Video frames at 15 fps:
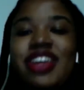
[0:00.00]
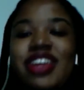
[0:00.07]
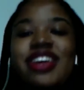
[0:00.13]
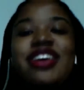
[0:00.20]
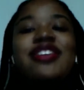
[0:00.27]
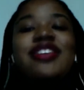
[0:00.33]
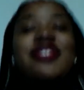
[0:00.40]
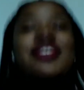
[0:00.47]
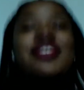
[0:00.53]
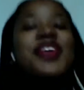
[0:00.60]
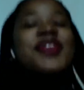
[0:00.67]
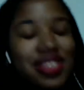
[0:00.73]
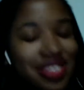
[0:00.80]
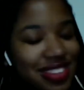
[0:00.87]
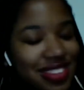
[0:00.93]
So it
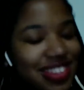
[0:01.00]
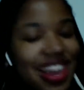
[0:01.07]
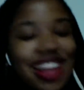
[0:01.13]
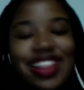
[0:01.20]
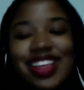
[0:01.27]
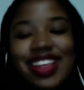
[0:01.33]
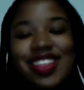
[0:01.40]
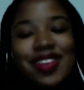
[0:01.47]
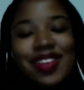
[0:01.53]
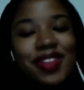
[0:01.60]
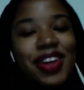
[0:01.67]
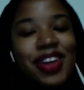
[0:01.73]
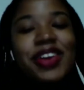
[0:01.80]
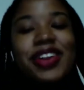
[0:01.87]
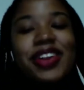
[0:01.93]
was a
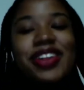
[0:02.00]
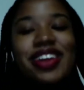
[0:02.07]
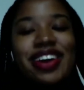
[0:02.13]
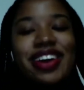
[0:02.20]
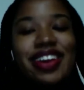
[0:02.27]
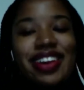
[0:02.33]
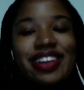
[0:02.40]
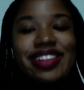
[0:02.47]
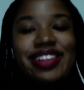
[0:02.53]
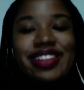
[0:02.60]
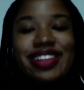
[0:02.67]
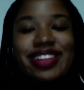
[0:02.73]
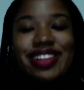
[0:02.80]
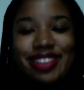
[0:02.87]
challenge, I'm not gonna lie.